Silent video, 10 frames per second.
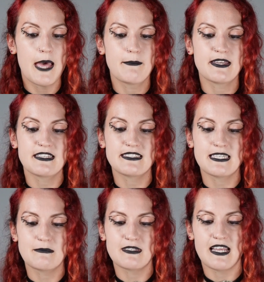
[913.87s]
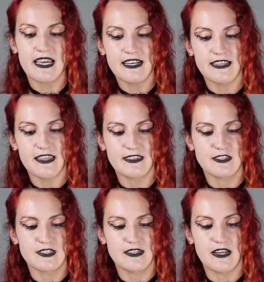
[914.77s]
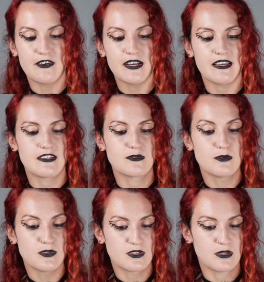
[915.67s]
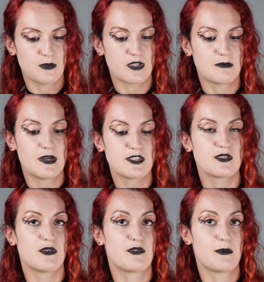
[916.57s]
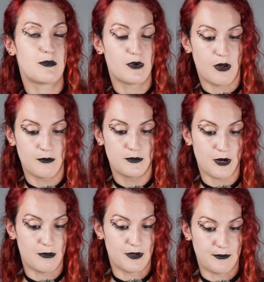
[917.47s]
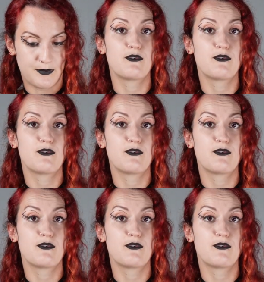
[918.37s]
but it seems likely that the generic exhaustion was much of the problem.